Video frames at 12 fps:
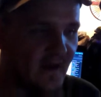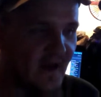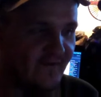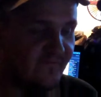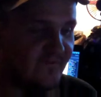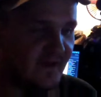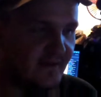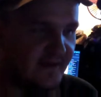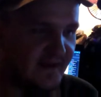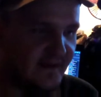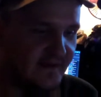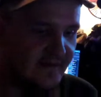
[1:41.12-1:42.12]
I feel
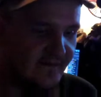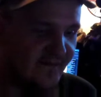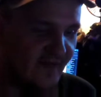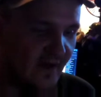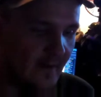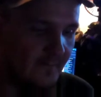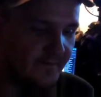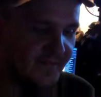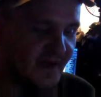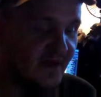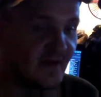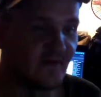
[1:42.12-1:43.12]
he didn't um,
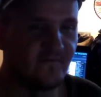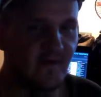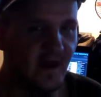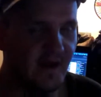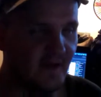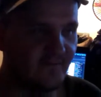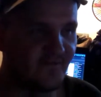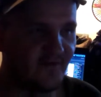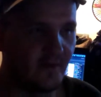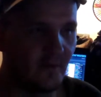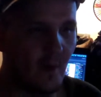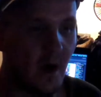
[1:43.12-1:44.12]
clarify enough,
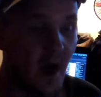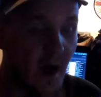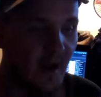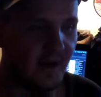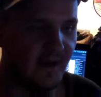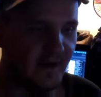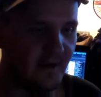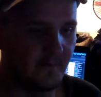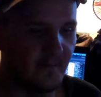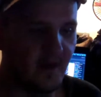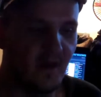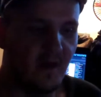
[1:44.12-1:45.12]
so I
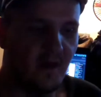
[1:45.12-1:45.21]
am